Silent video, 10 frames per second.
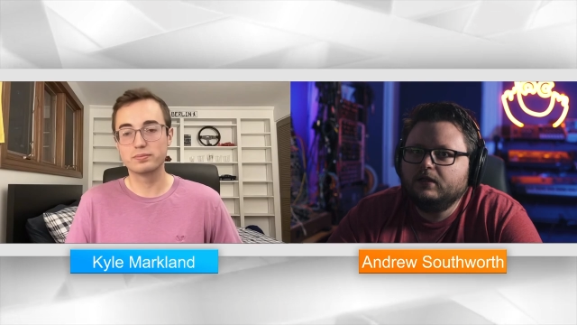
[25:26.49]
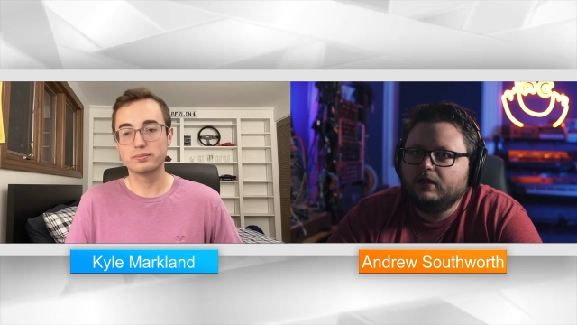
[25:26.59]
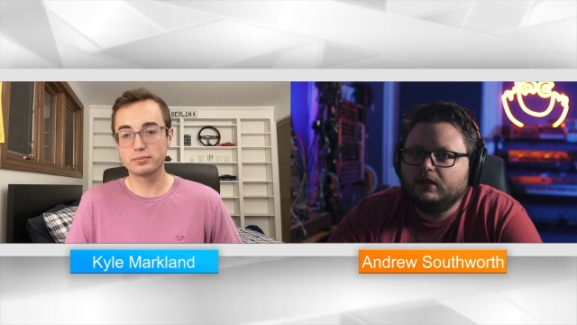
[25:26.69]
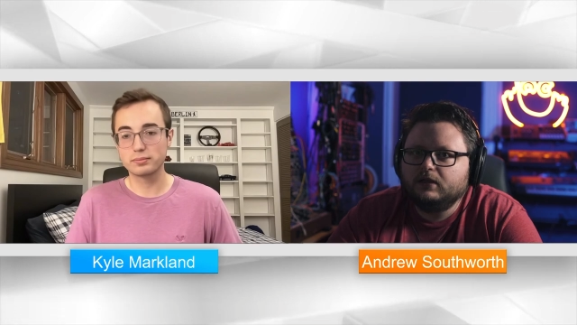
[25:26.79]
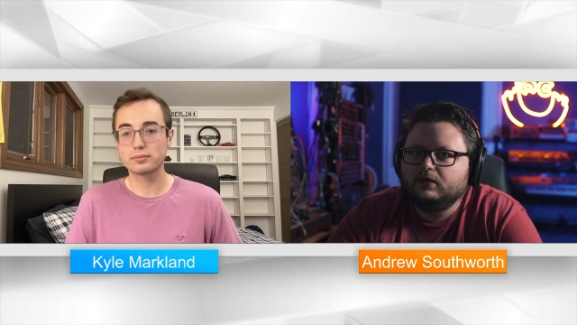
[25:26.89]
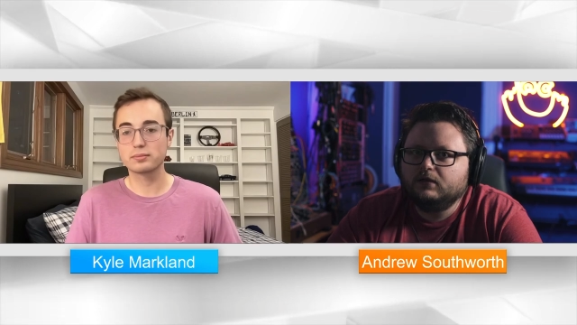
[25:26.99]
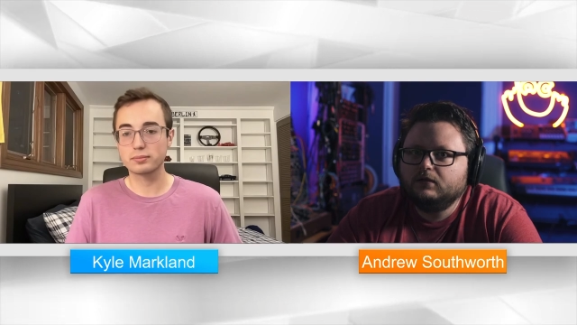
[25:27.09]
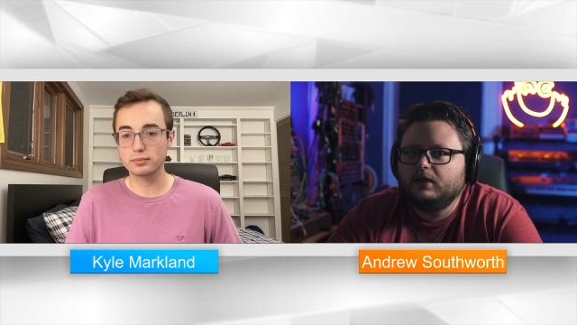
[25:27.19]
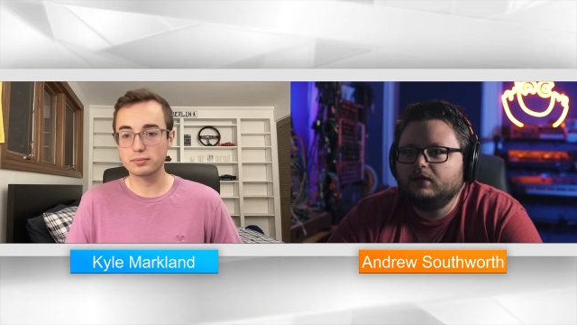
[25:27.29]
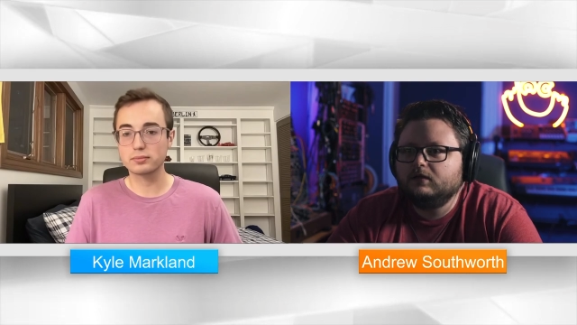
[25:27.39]
Speaker 1: in
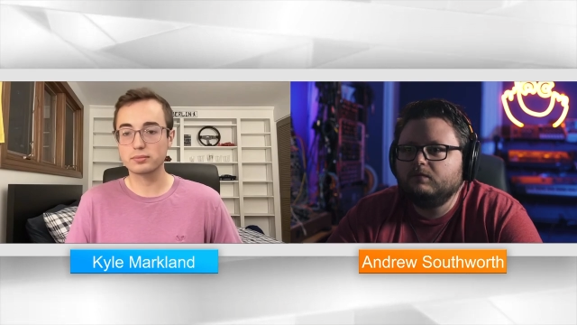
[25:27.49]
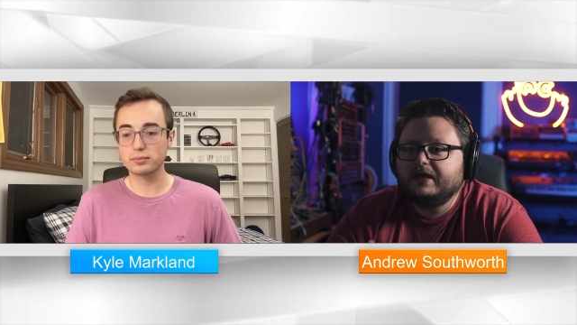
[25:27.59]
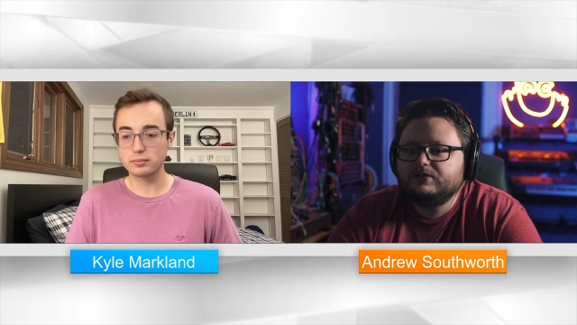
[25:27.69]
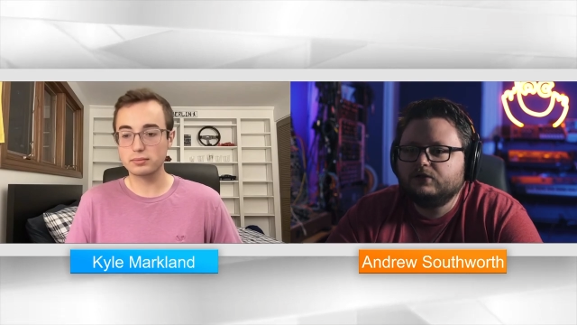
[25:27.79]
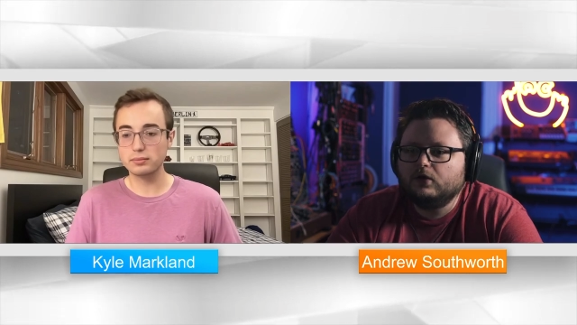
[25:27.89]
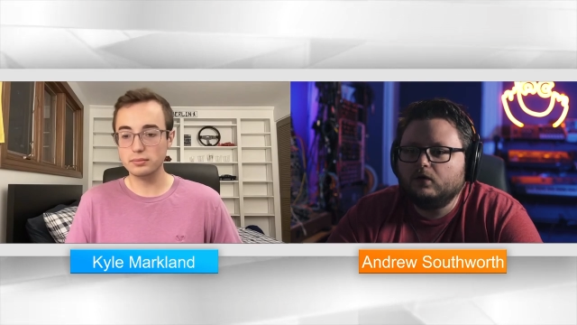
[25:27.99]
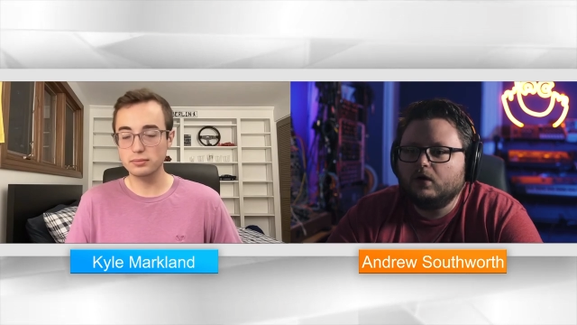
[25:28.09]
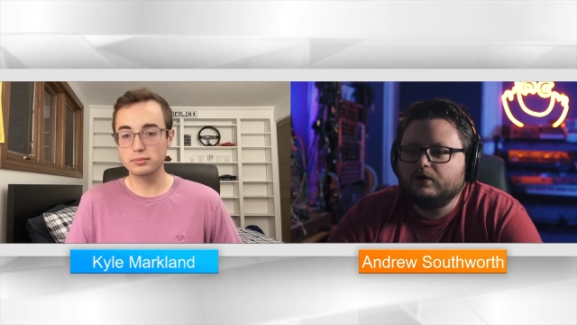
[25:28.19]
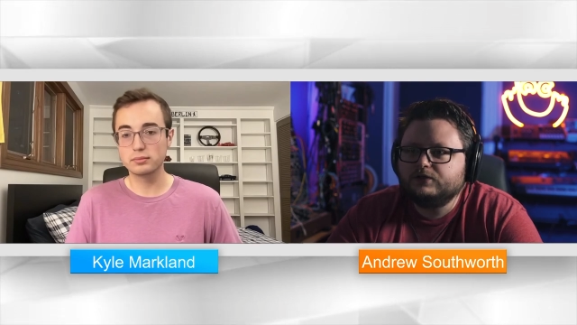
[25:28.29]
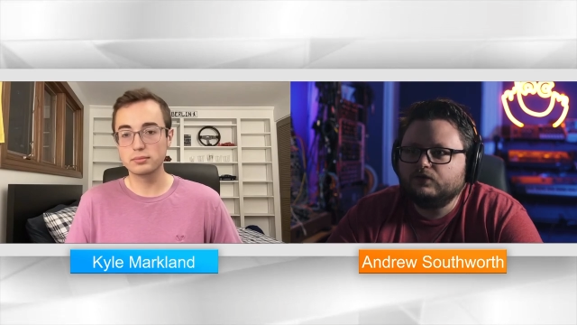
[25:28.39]
in Mexico
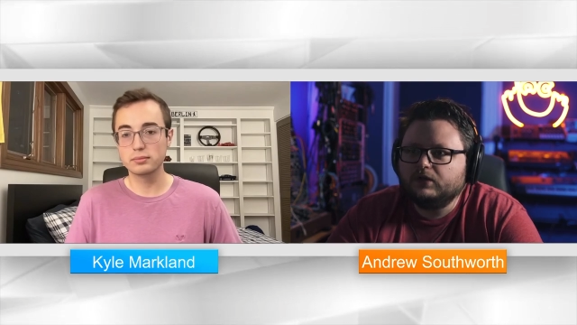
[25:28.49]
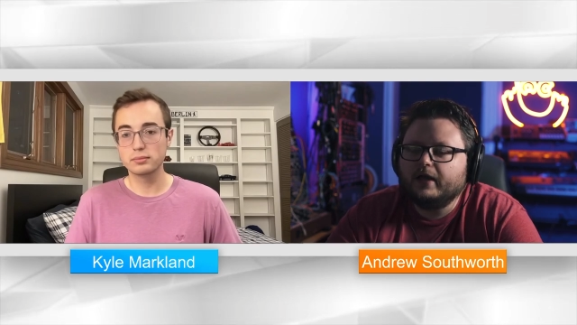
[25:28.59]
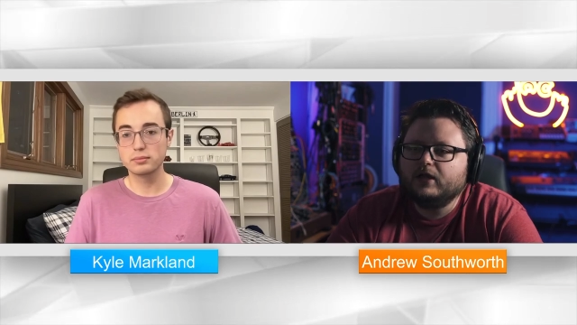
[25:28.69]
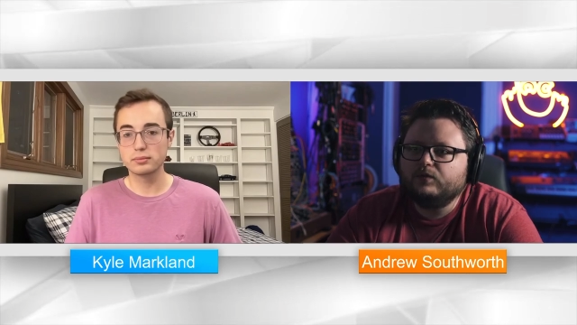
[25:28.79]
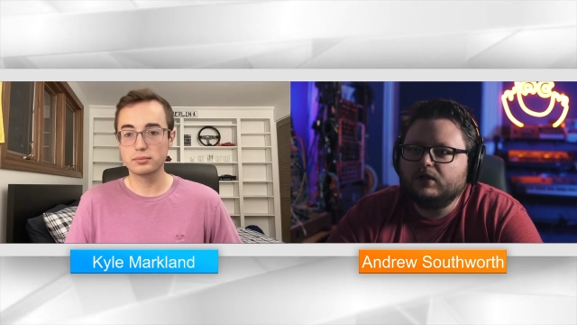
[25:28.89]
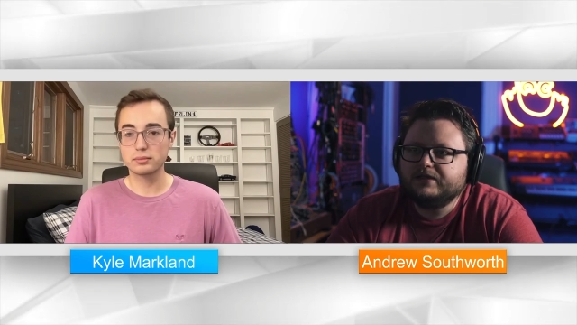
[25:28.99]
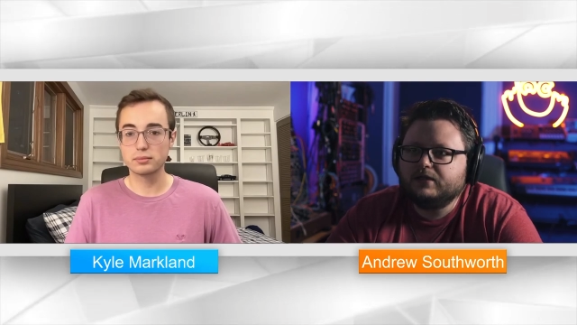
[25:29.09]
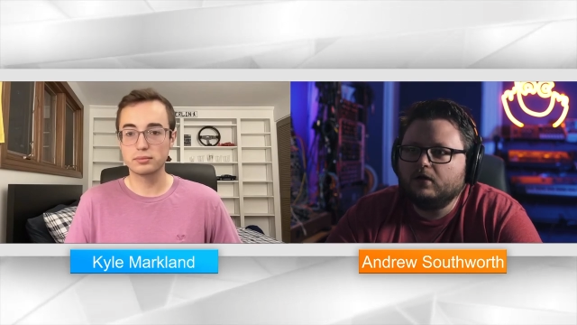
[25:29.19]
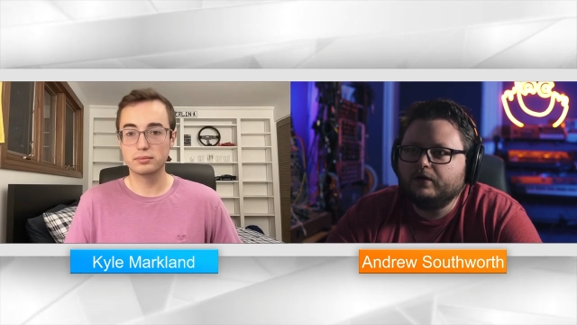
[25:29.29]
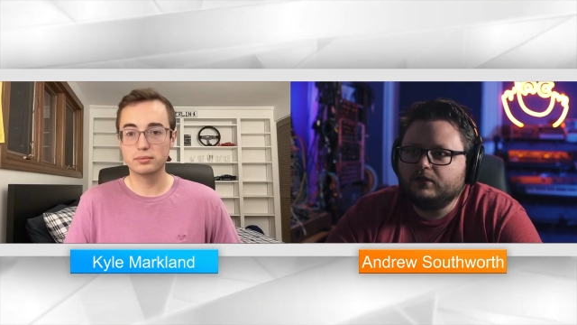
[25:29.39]
aren't as reliable as
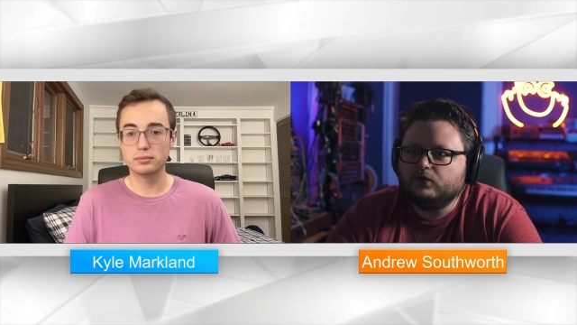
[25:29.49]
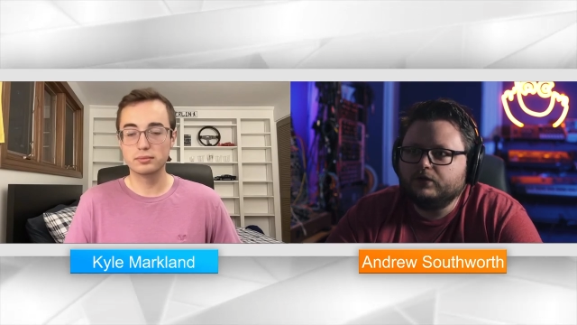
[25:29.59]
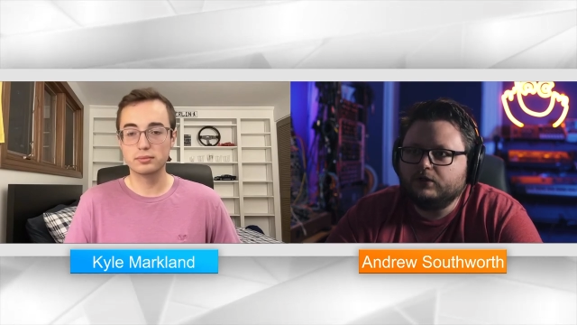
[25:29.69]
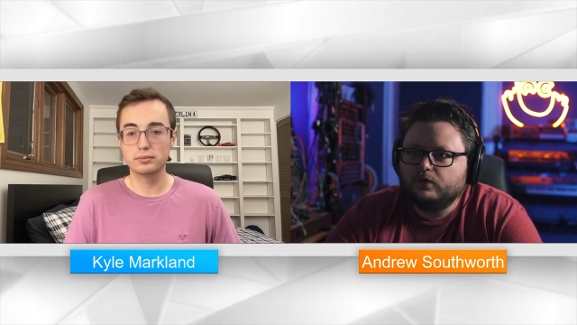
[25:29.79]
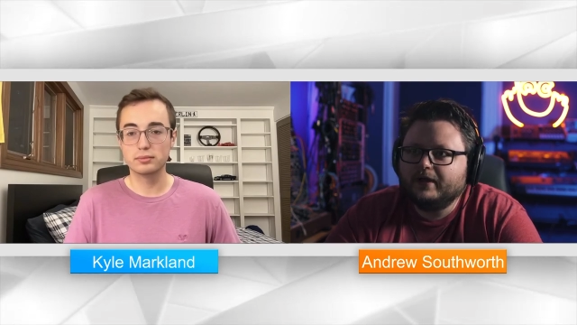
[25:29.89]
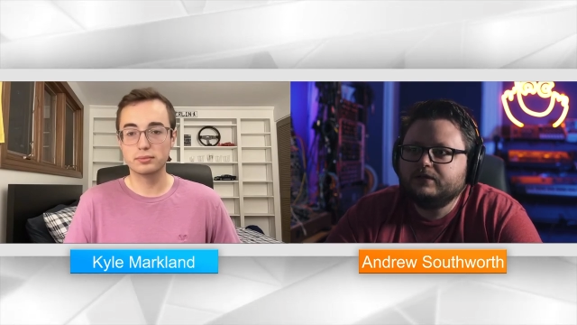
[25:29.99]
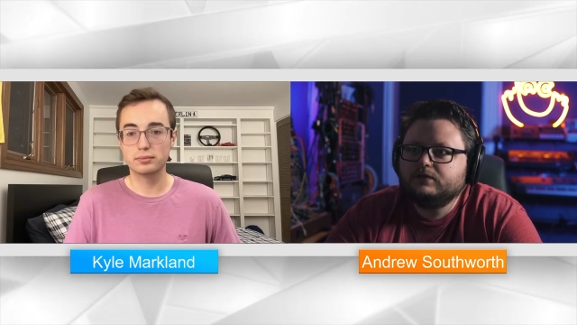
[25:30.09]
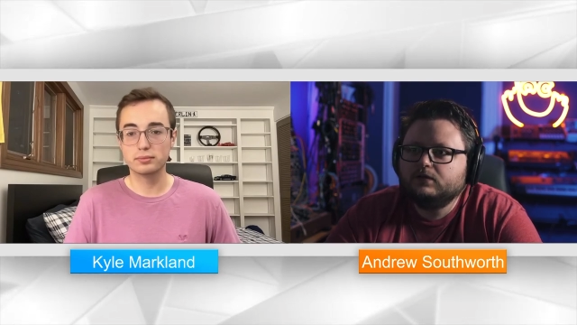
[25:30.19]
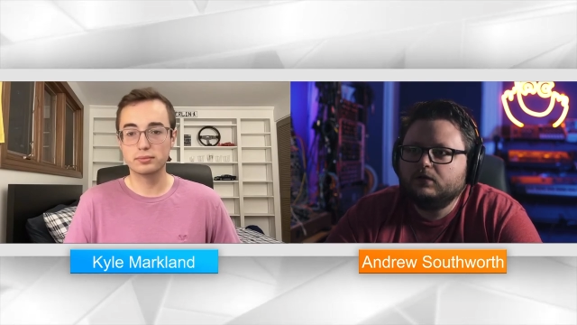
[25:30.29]
they are here in the U.S